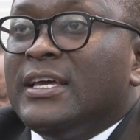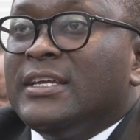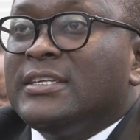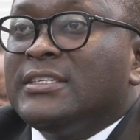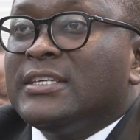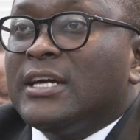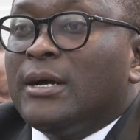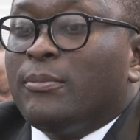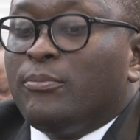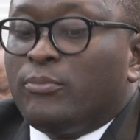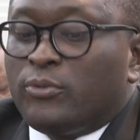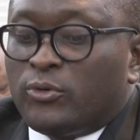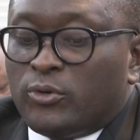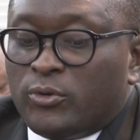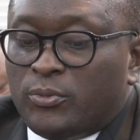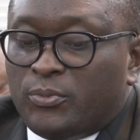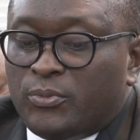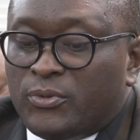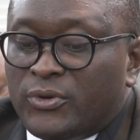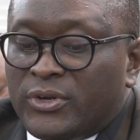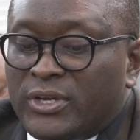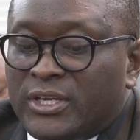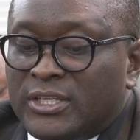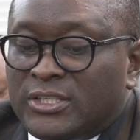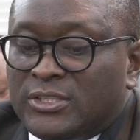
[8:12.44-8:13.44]
at
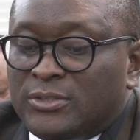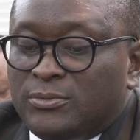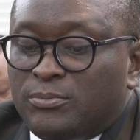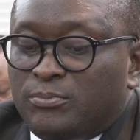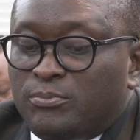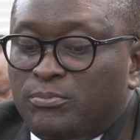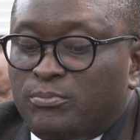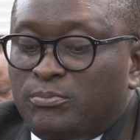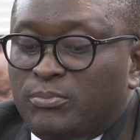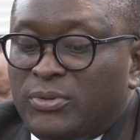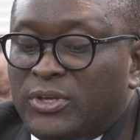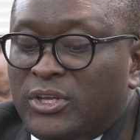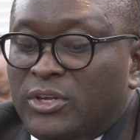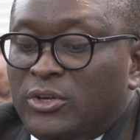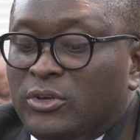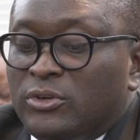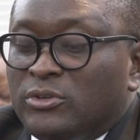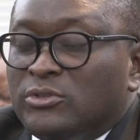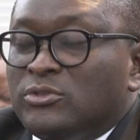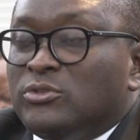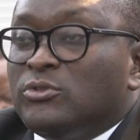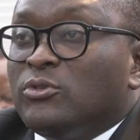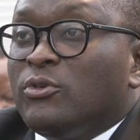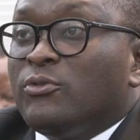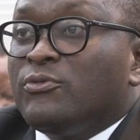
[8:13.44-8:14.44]
appropriate
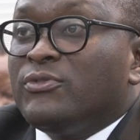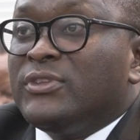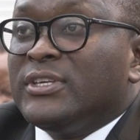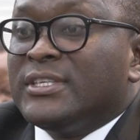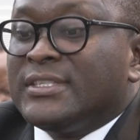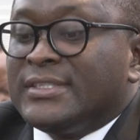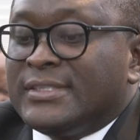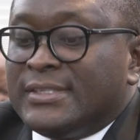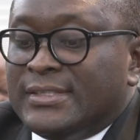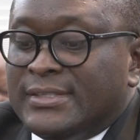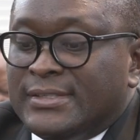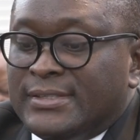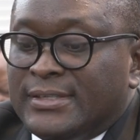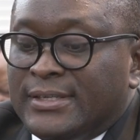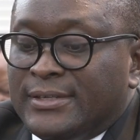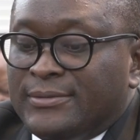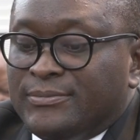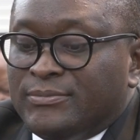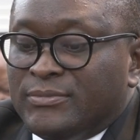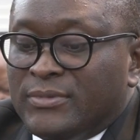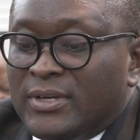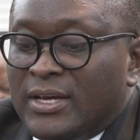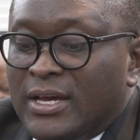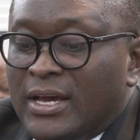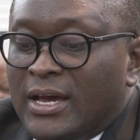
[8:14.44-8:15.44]
periods of the season.
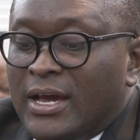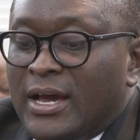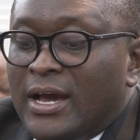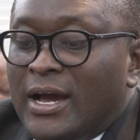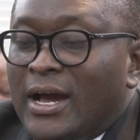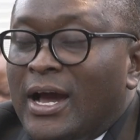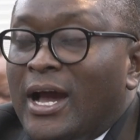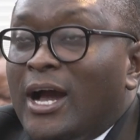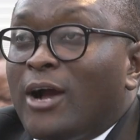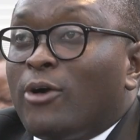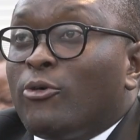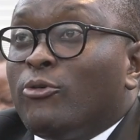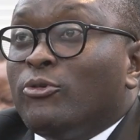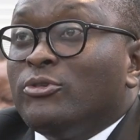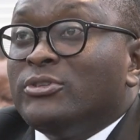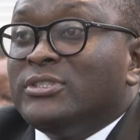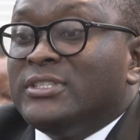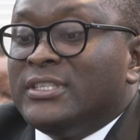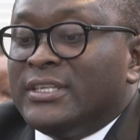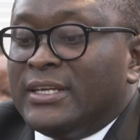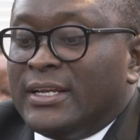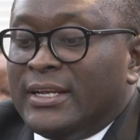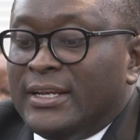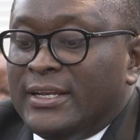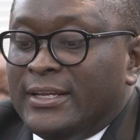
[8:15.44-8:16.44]

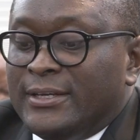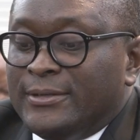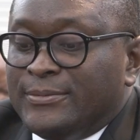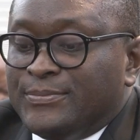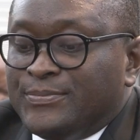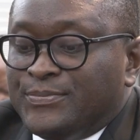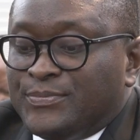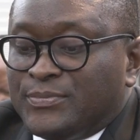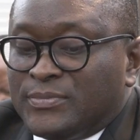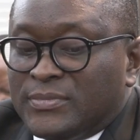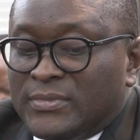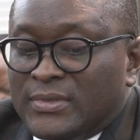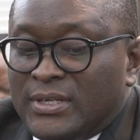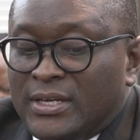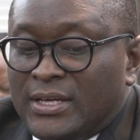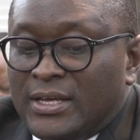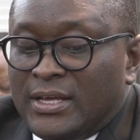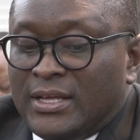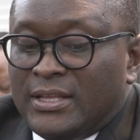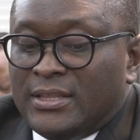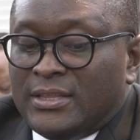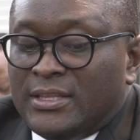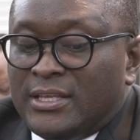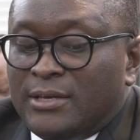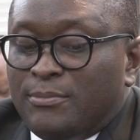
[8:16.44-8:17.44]
Accordingly,
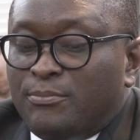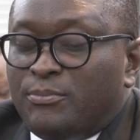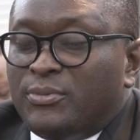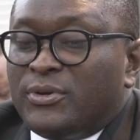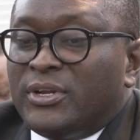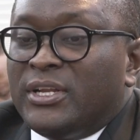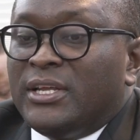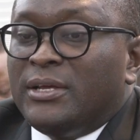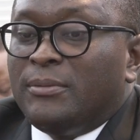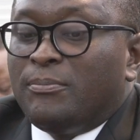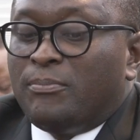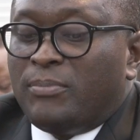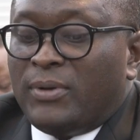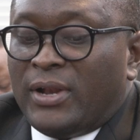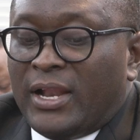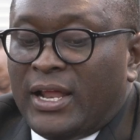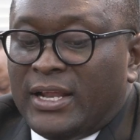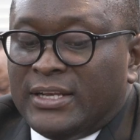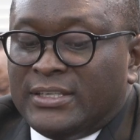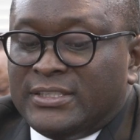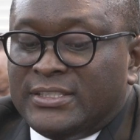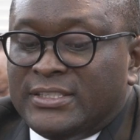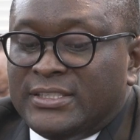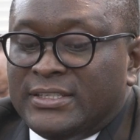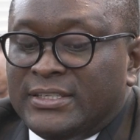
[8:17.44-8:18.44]
the
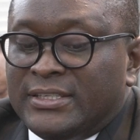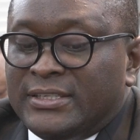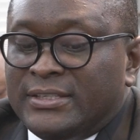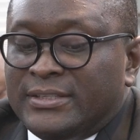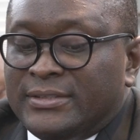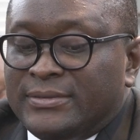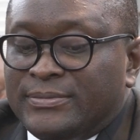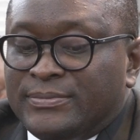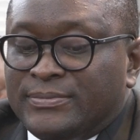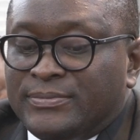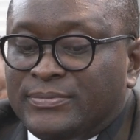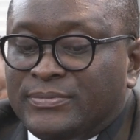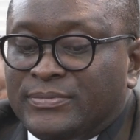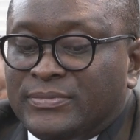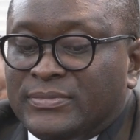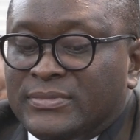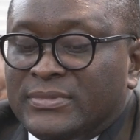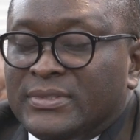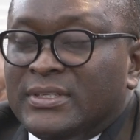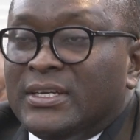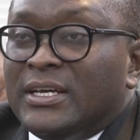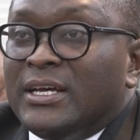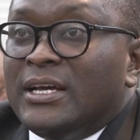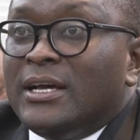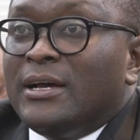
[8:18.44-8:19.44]
pre-planting
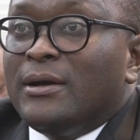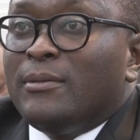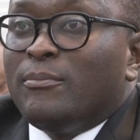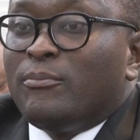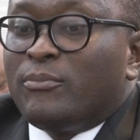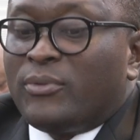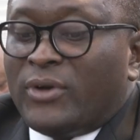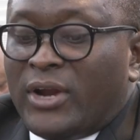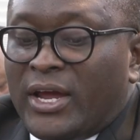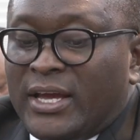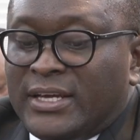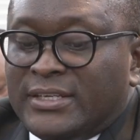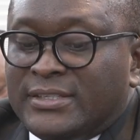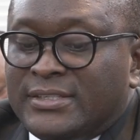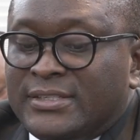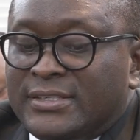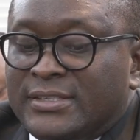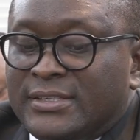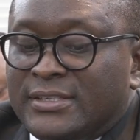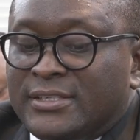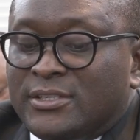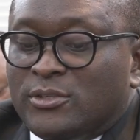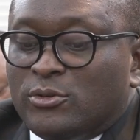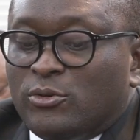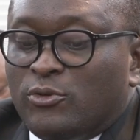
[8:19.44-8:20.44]

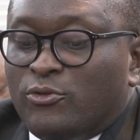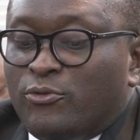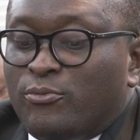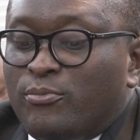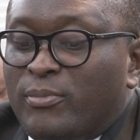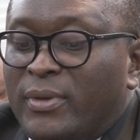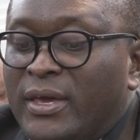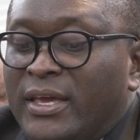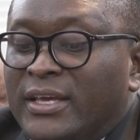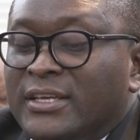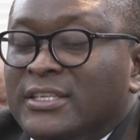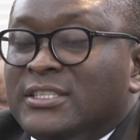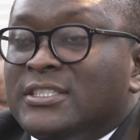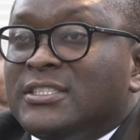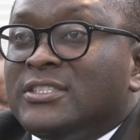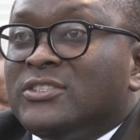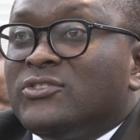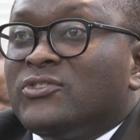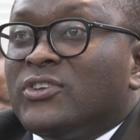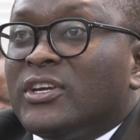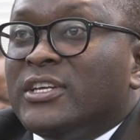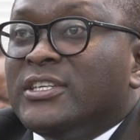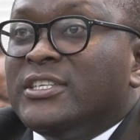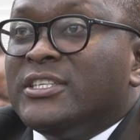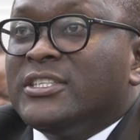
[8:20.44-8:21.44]
prices of maize,
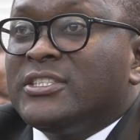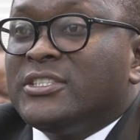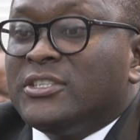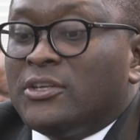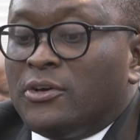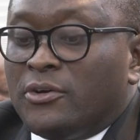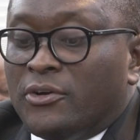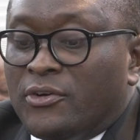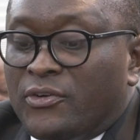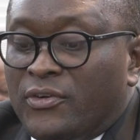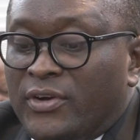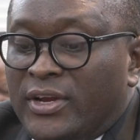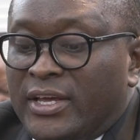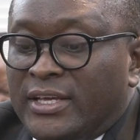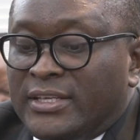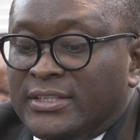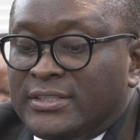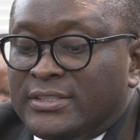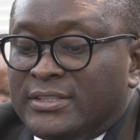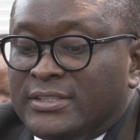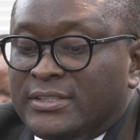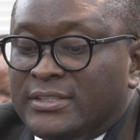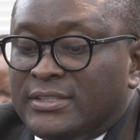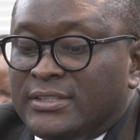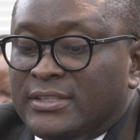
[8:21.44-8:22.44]
traditional
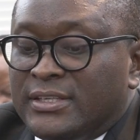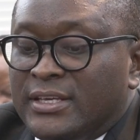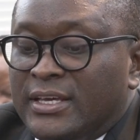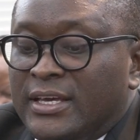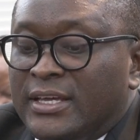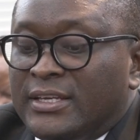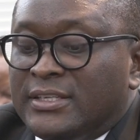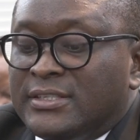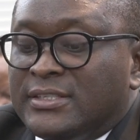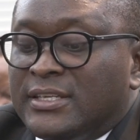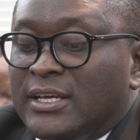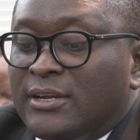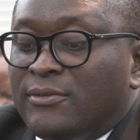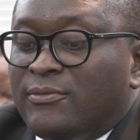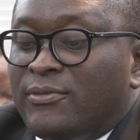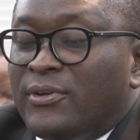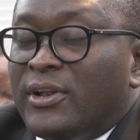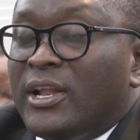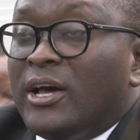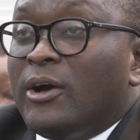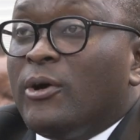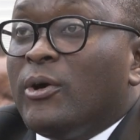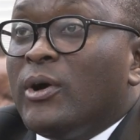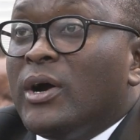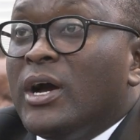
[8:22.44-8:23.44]
grains and
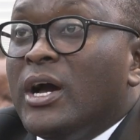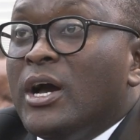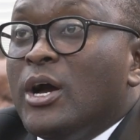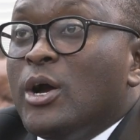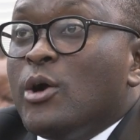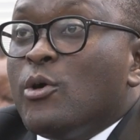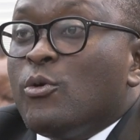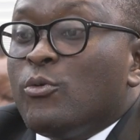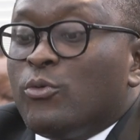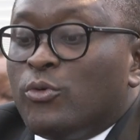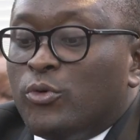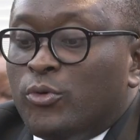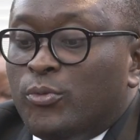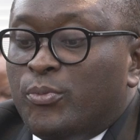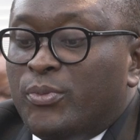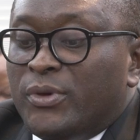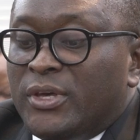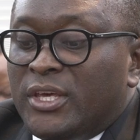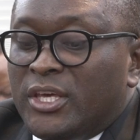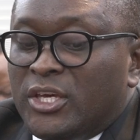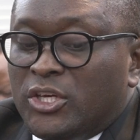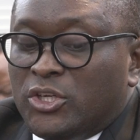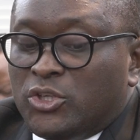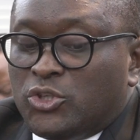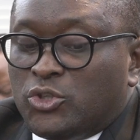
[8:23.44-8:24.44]
sunflower will be
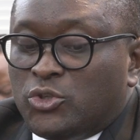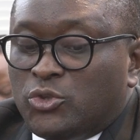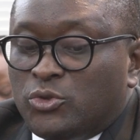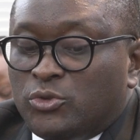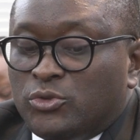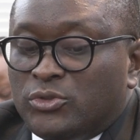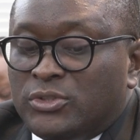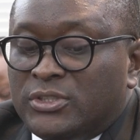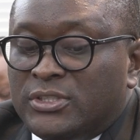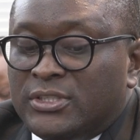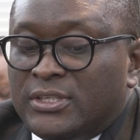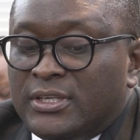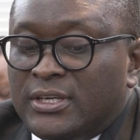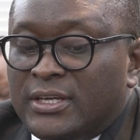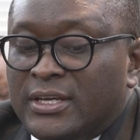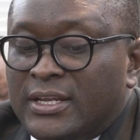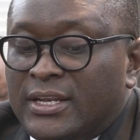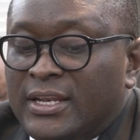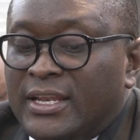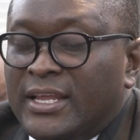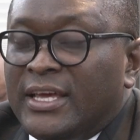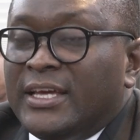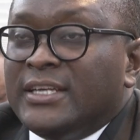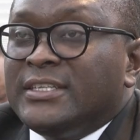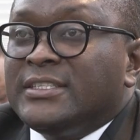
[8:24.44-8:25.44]
issued
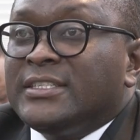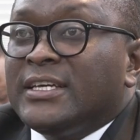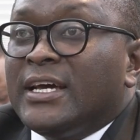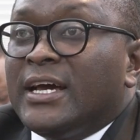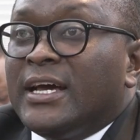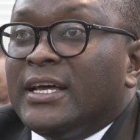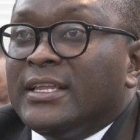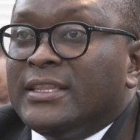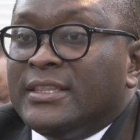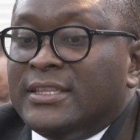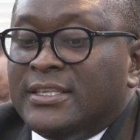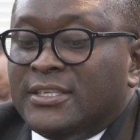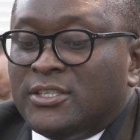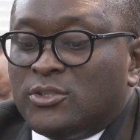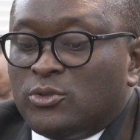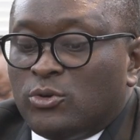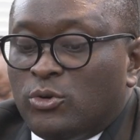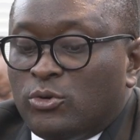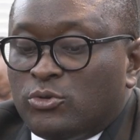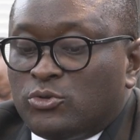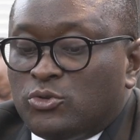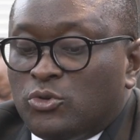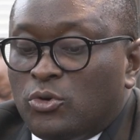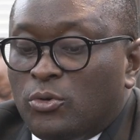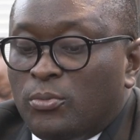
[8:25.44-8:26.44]
later this
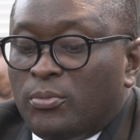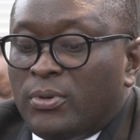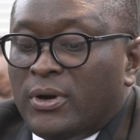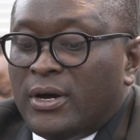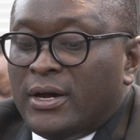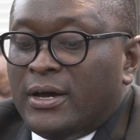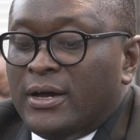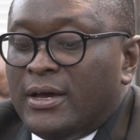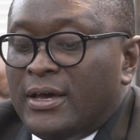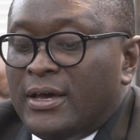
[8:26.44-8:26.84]
October,